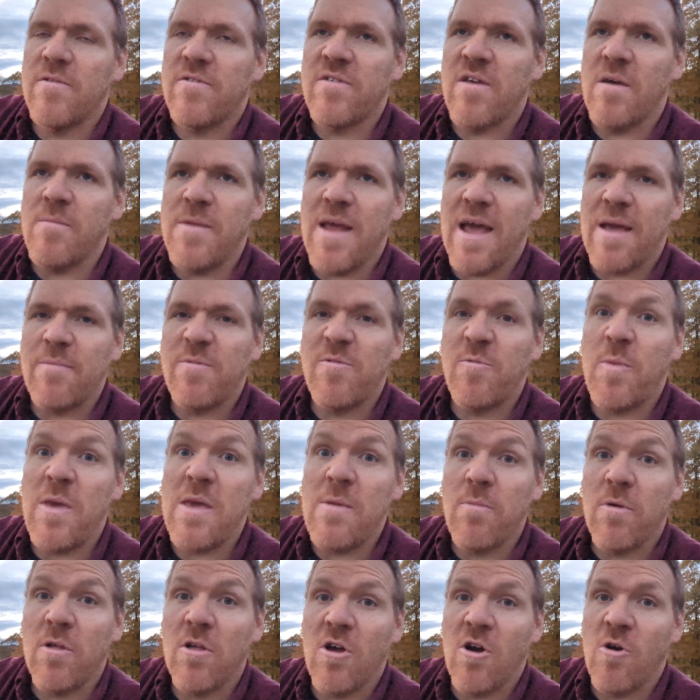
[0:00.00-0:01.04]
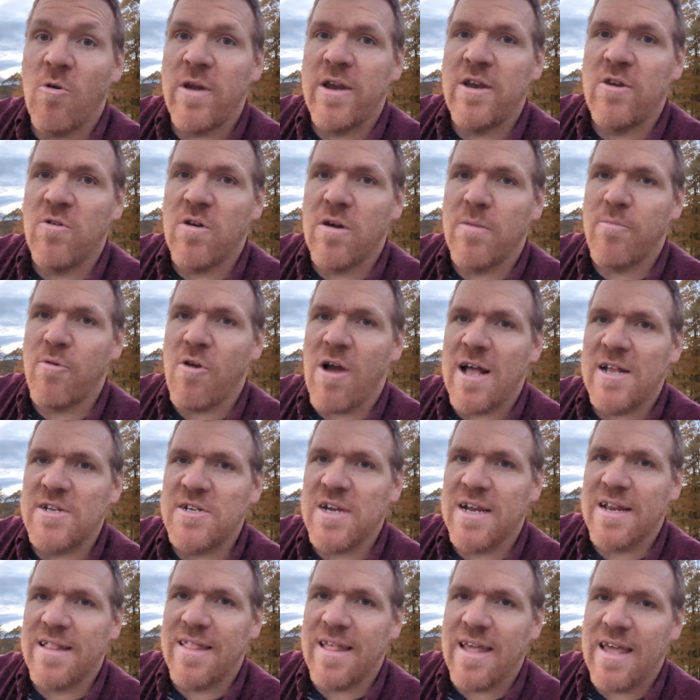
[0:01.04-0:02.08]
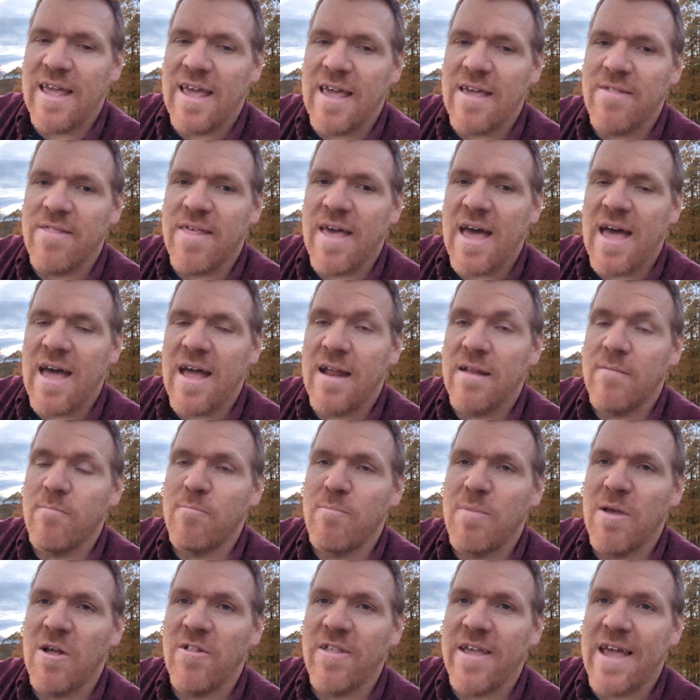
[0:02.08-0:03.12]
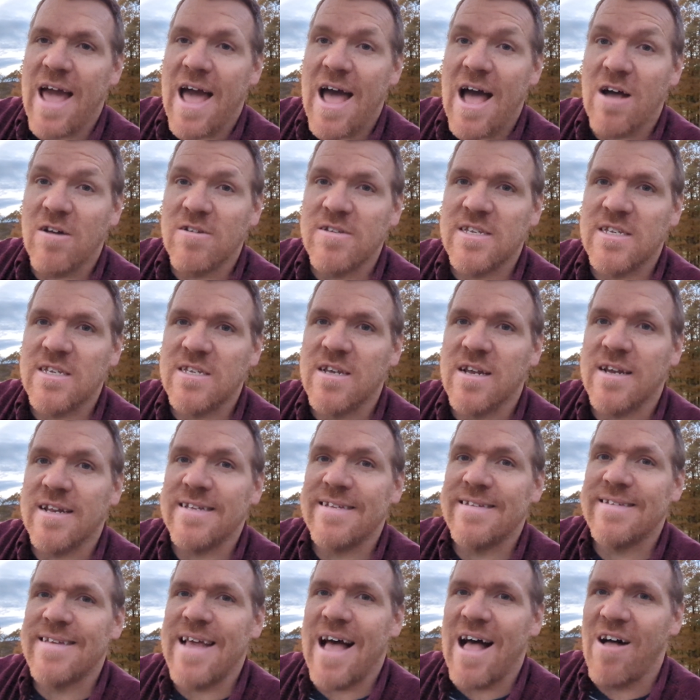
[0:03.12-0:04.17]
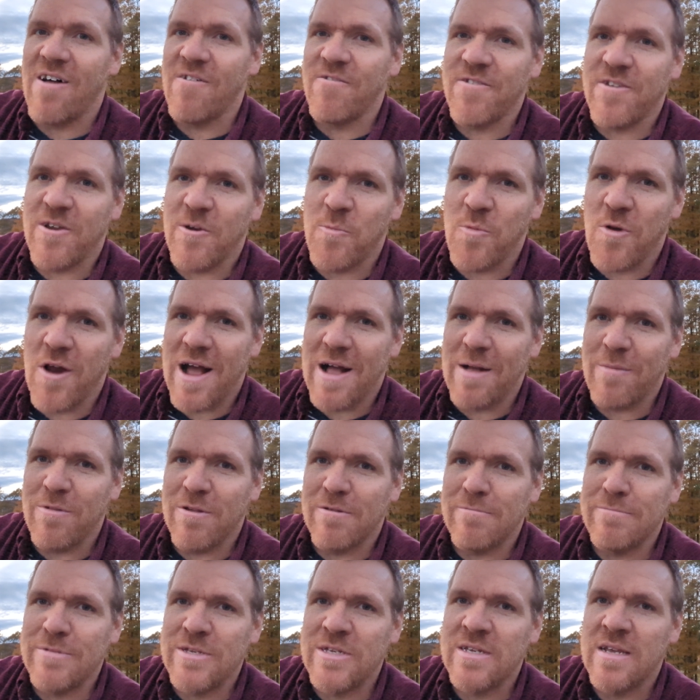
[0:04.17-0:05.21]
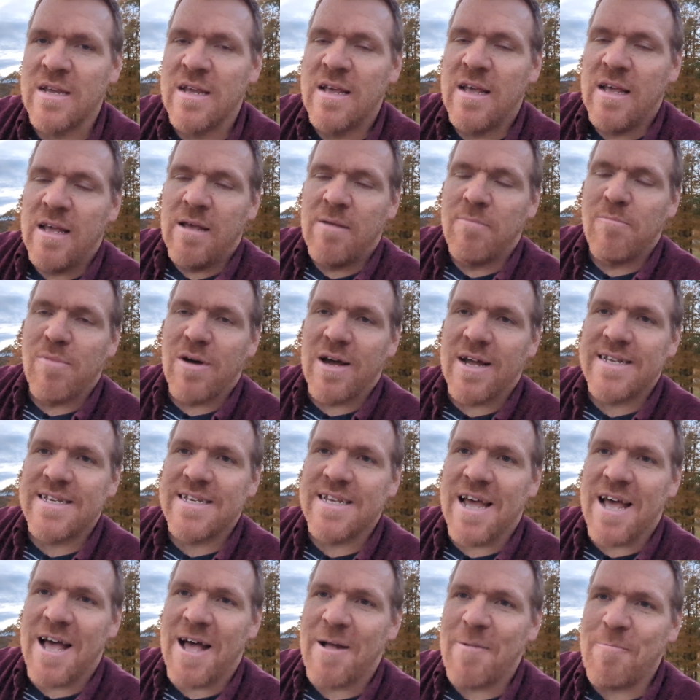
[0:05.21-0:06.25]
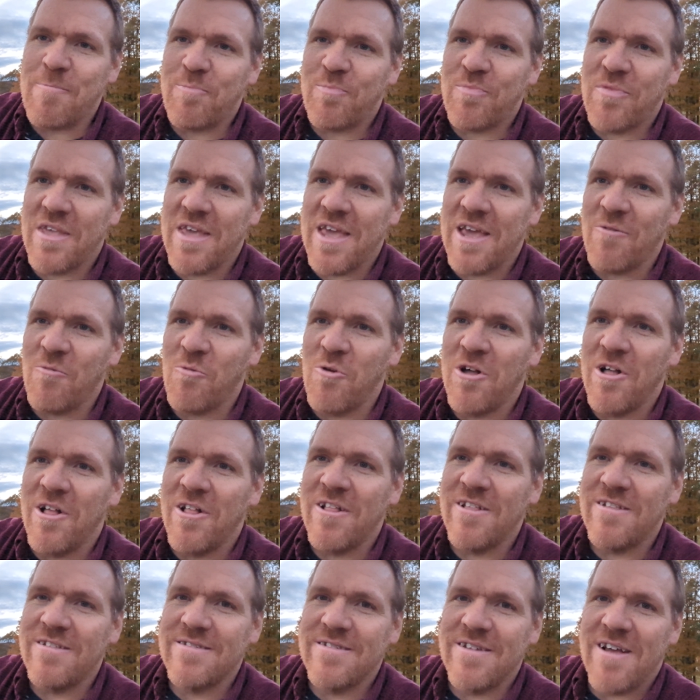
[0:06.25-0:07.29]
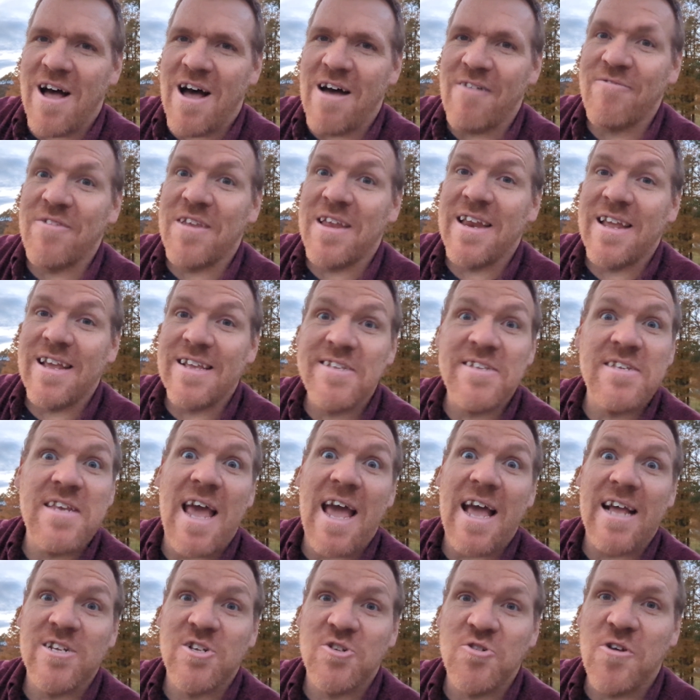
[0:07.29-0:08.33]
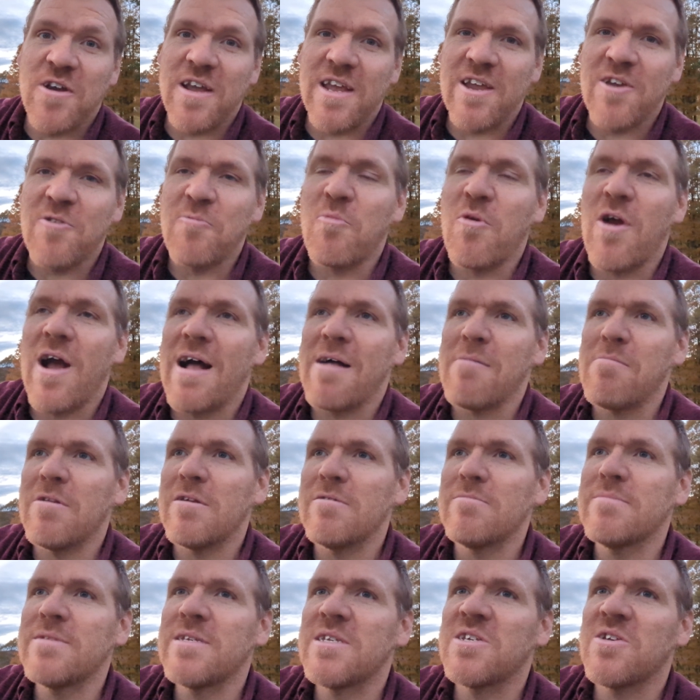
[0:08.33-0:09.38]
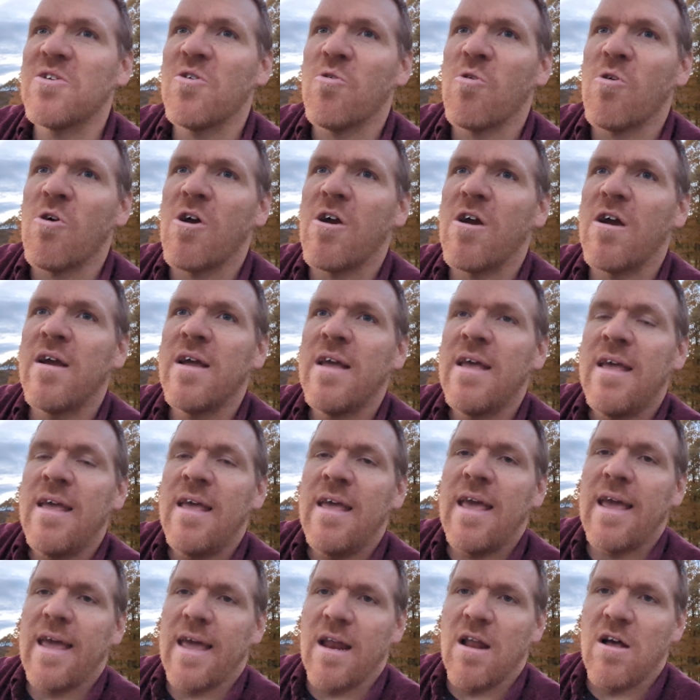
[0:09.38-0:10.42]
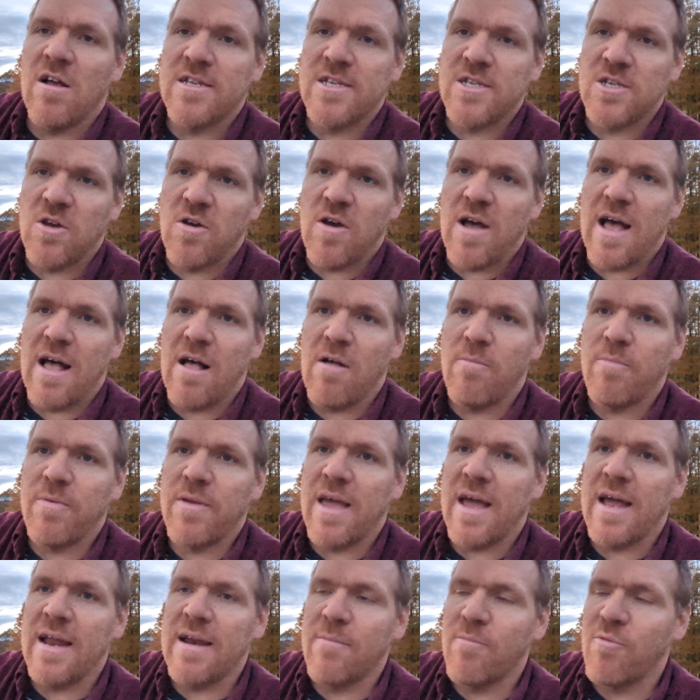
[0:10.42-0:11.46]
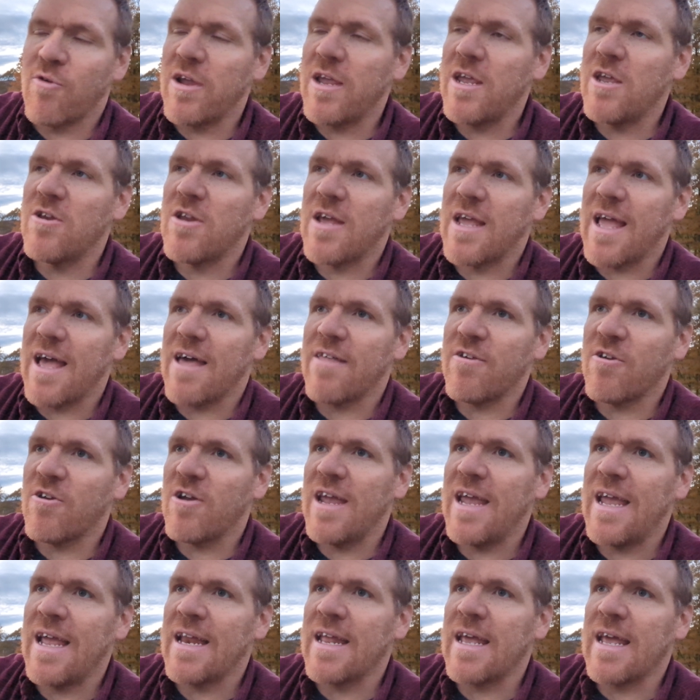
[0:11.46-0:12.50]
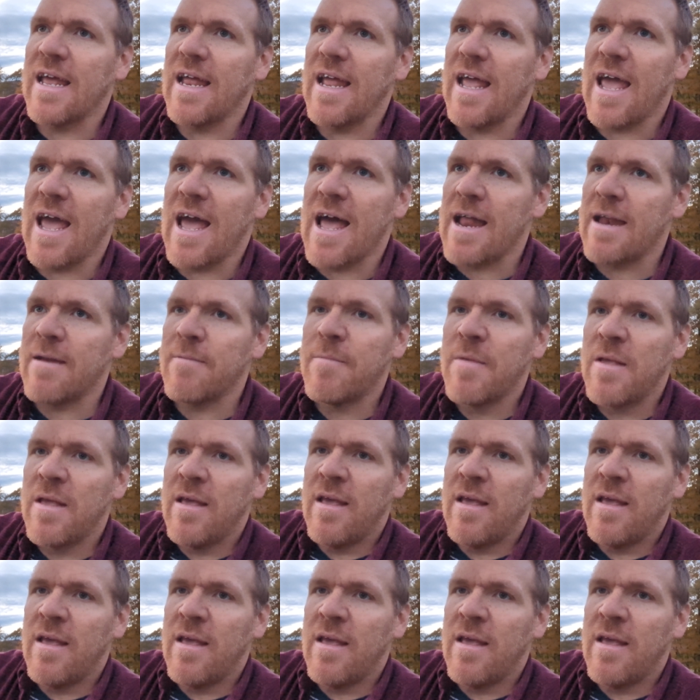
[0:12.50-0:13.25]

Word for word: sometimes people go into a project thinking that building a house is going to solve their problems, but um, it will often exaggerate your problems, or it can also help kind of bring you together in it. And